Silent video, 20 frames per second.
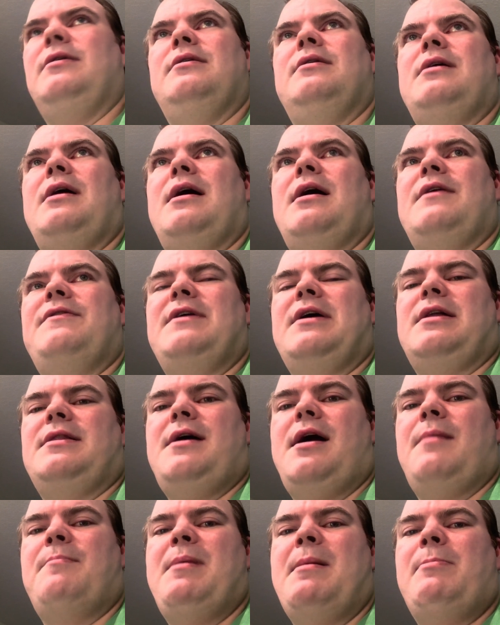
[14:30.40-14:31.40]
I think a
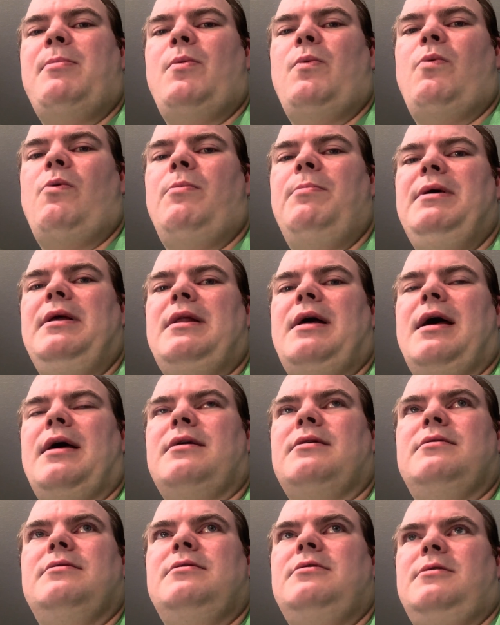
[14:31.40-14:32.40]
lot of people will be
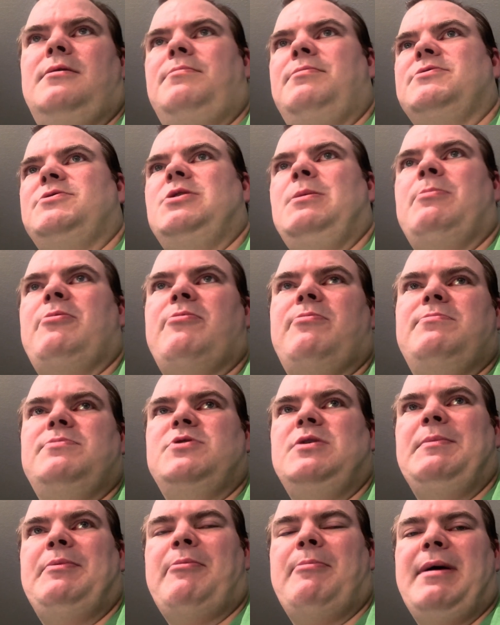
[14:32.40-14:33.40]
like, "Oh,
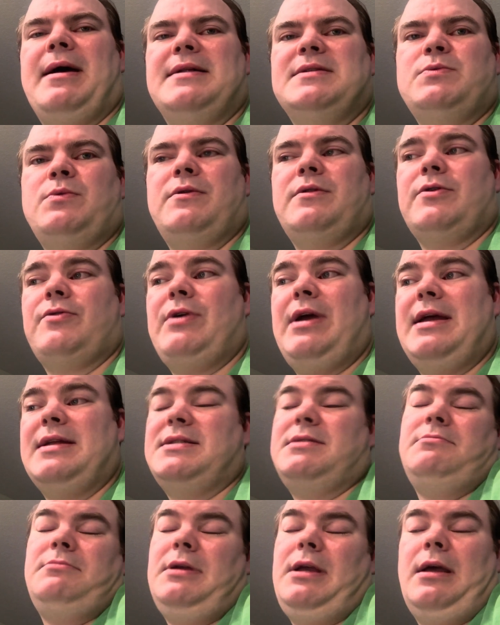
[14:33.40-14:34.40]
Super Bad's one of the
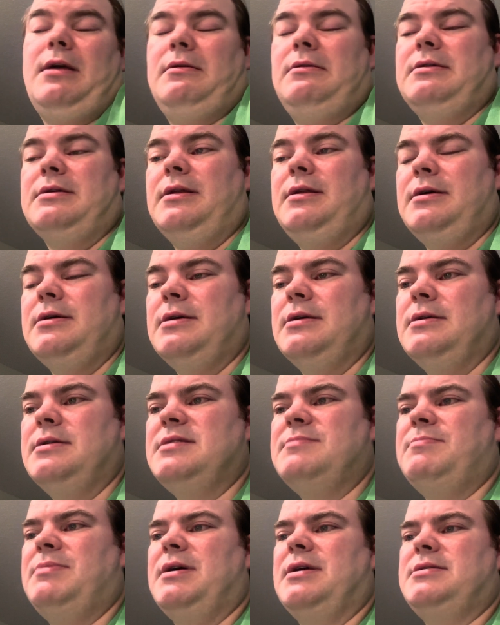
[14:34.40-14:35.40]
greats." Yeah, it
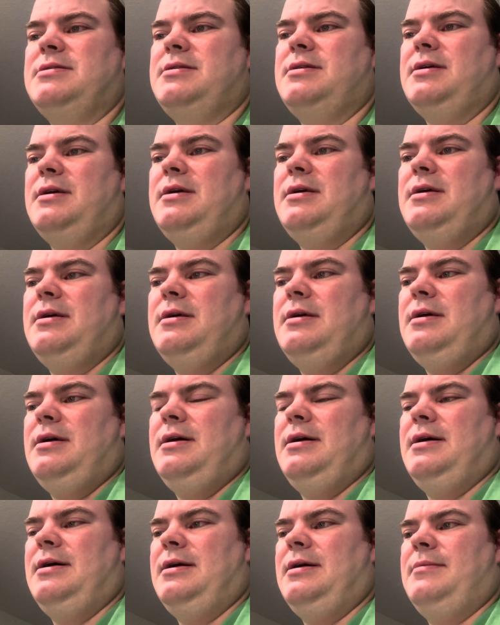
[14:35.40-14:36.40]
is, but
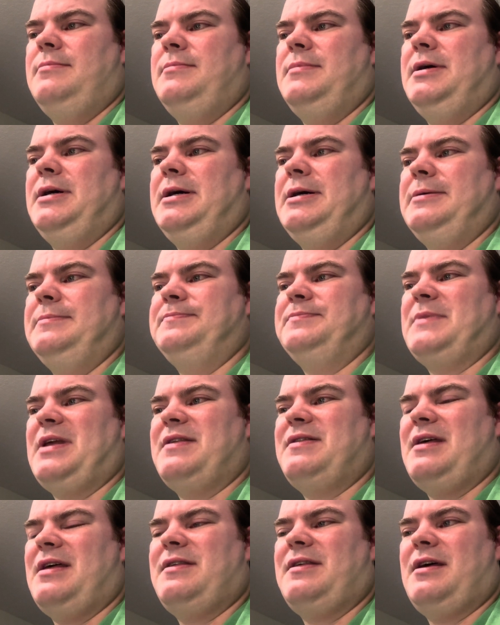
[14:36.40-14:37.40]

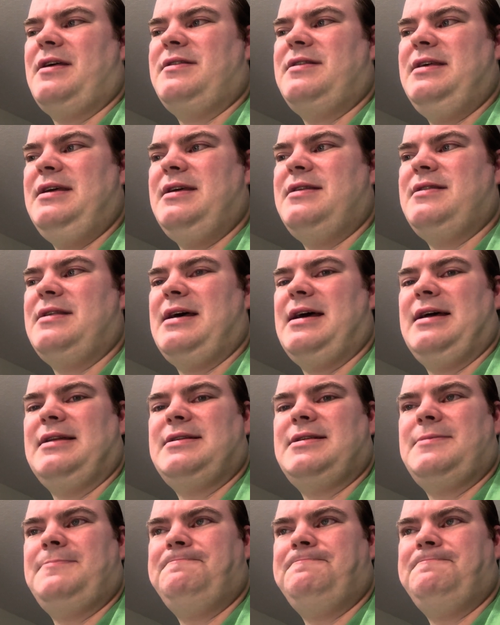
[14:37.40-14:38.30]
I think that